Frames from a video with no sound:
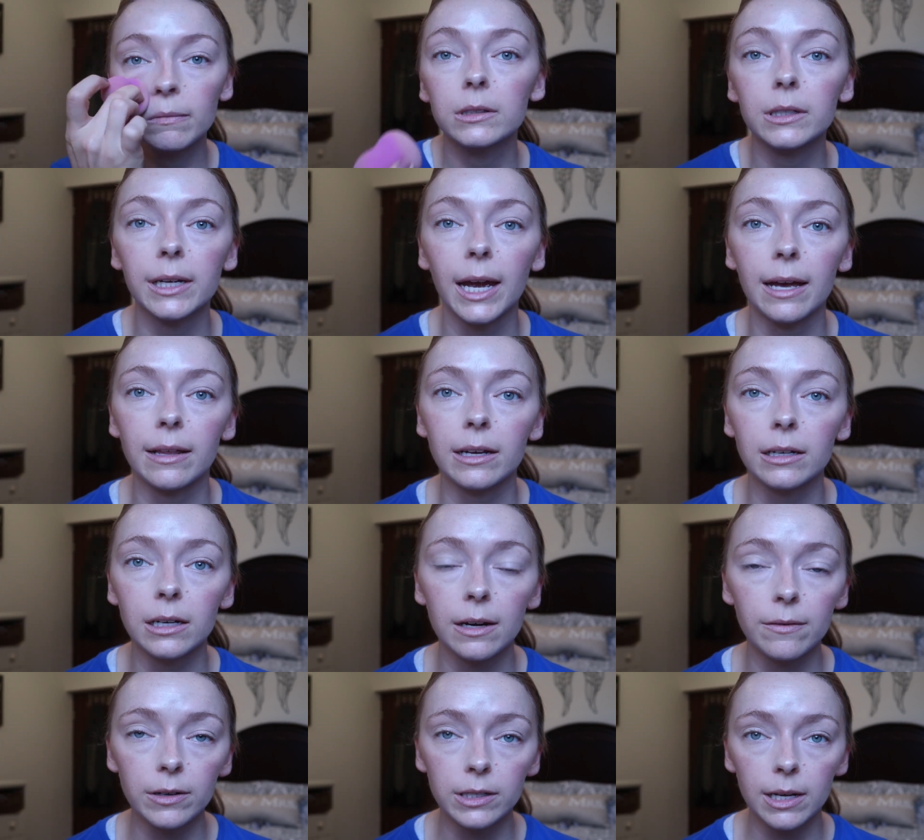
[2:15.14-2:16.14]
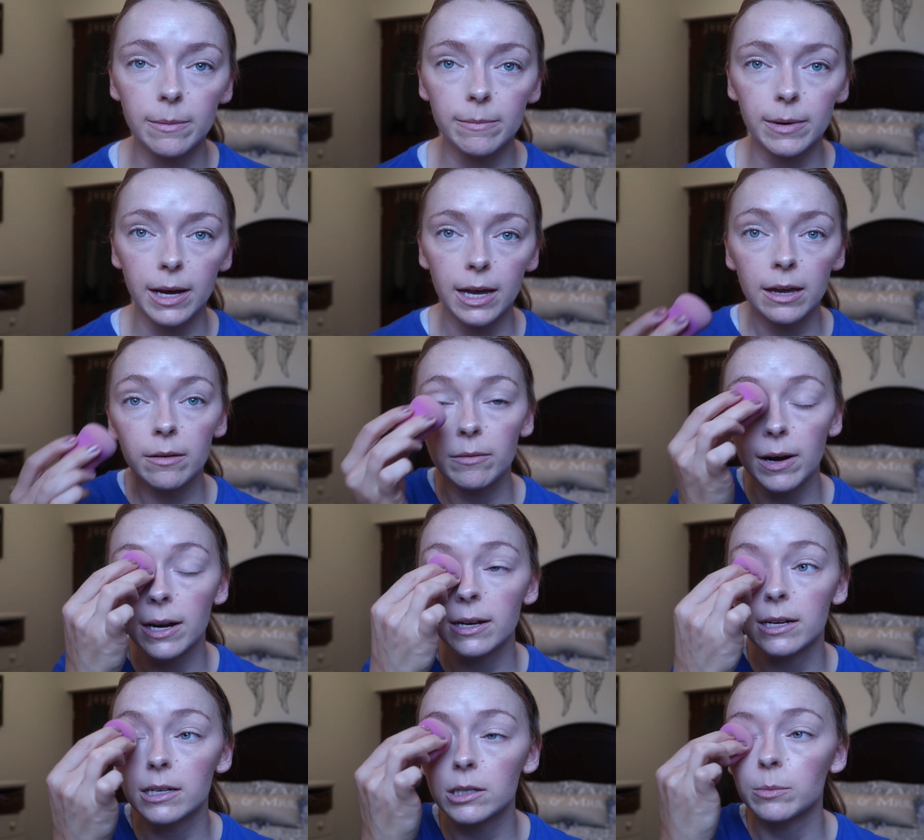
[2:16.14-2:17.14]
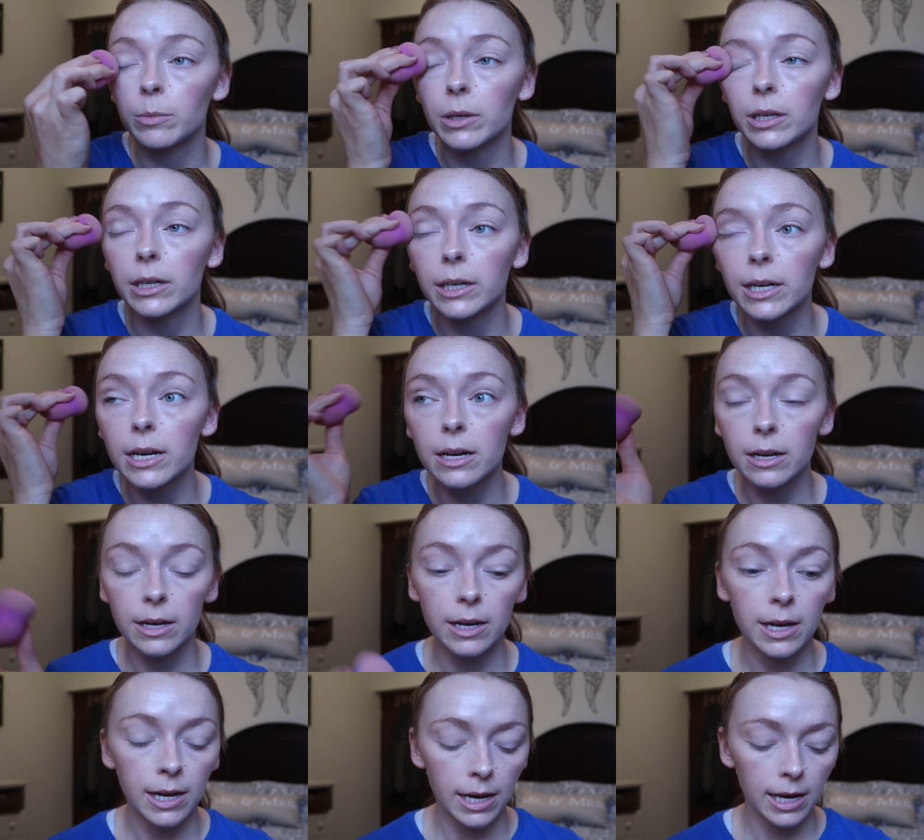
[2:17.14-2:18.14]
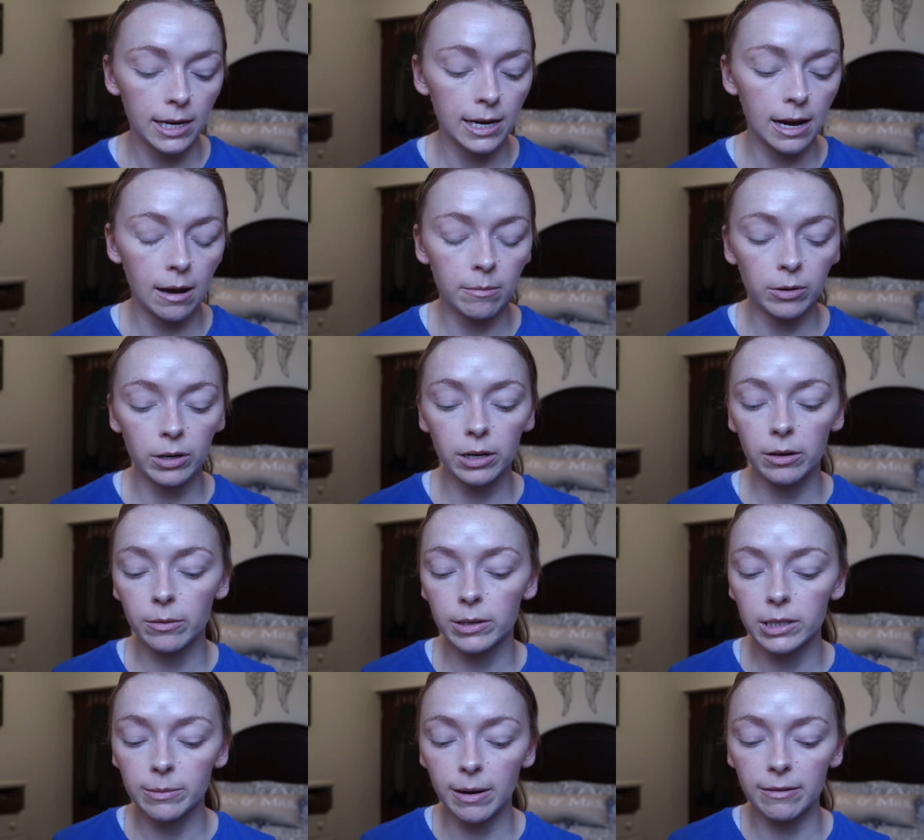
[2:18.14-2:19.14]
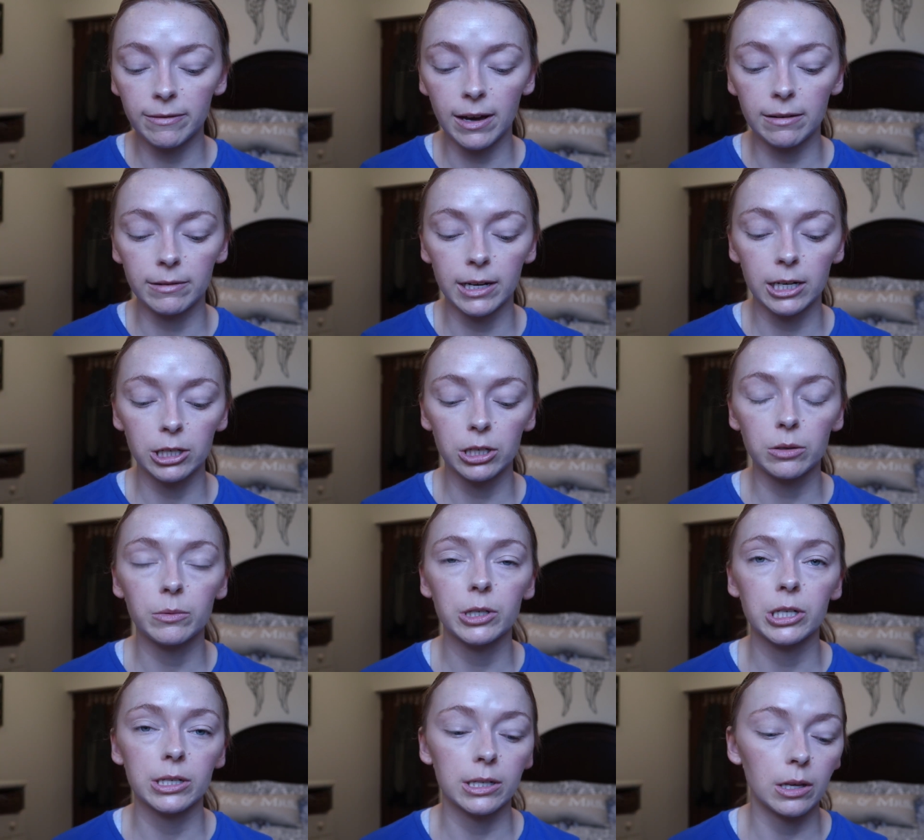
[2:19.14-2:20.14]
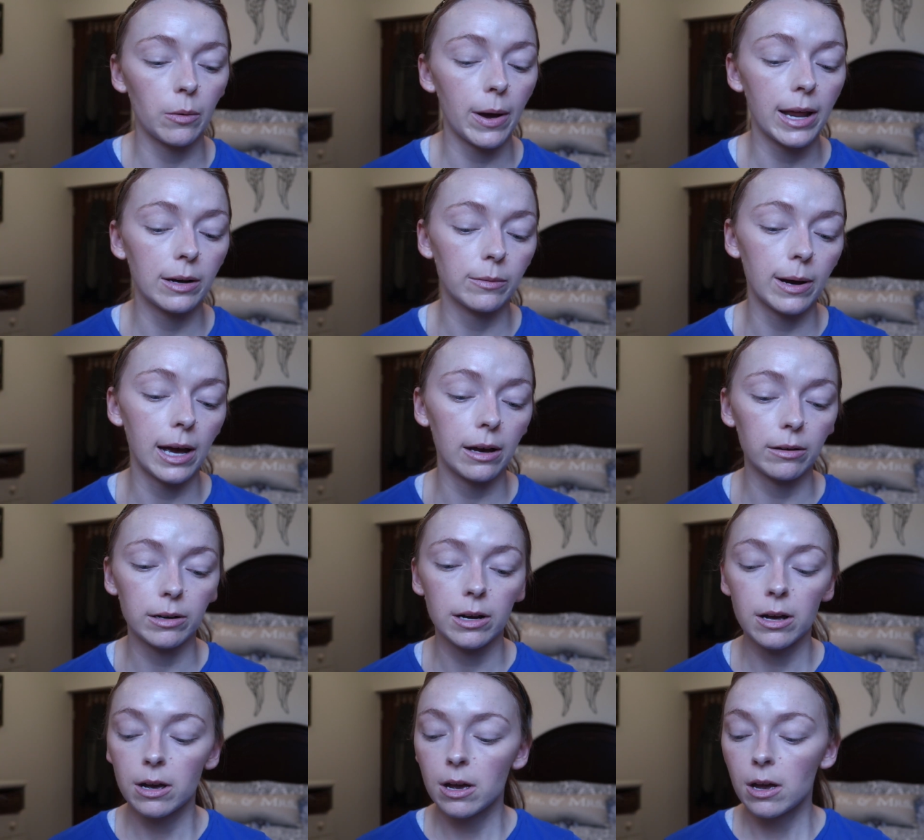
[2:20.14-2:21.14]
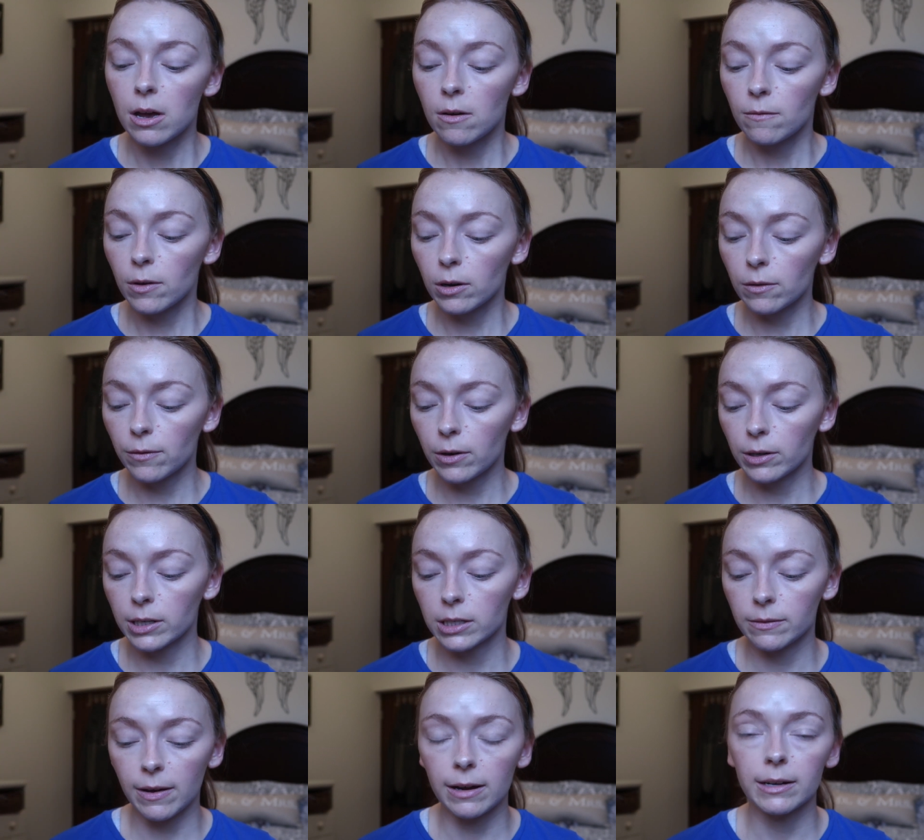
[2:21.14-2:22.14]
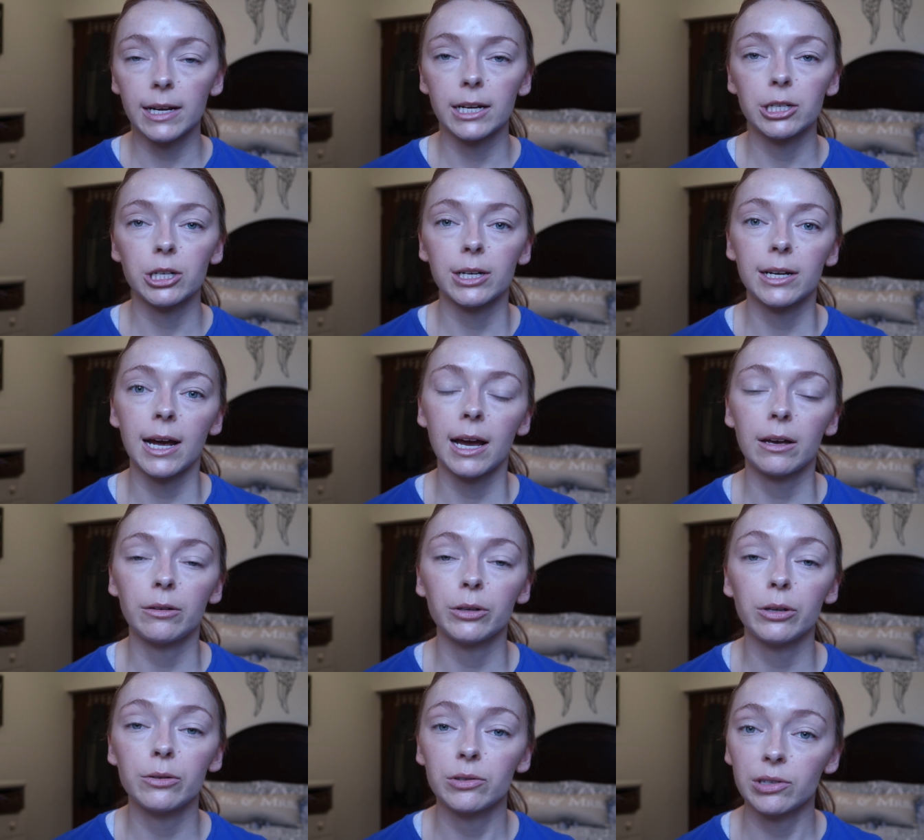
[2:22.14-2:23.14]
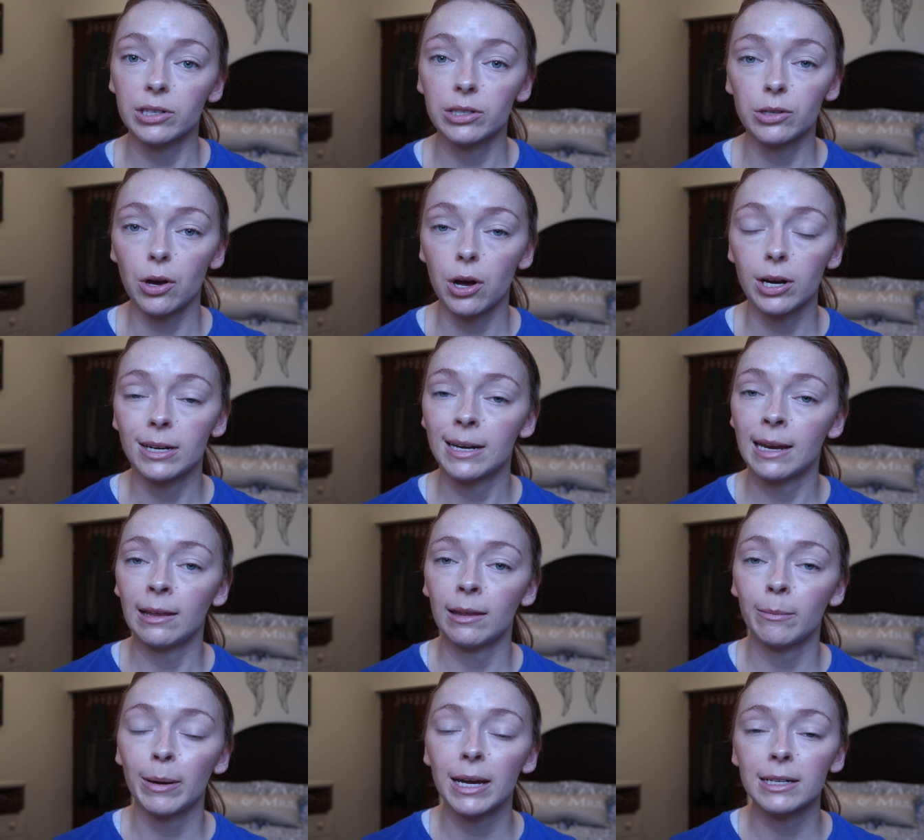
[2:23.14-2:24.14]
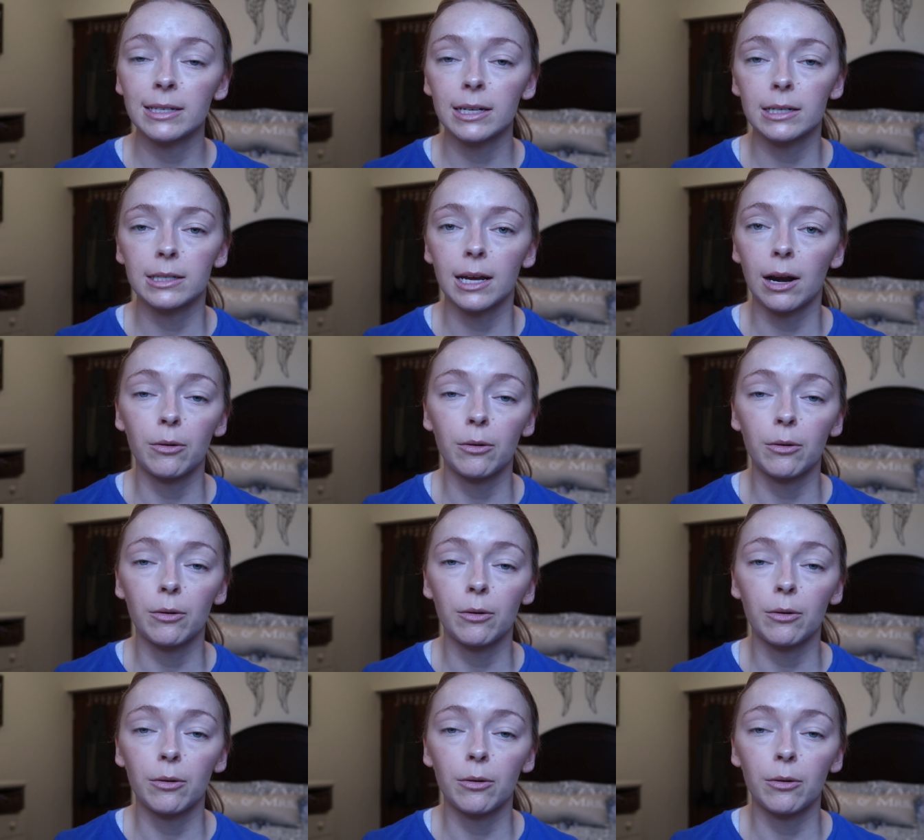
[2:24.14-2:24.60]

So yeah, that covers up my redness pretty good. And now I'm going to go into my foundation, which is the Wet n Wild Photo Focus Foundation. I will use this on a daily basis.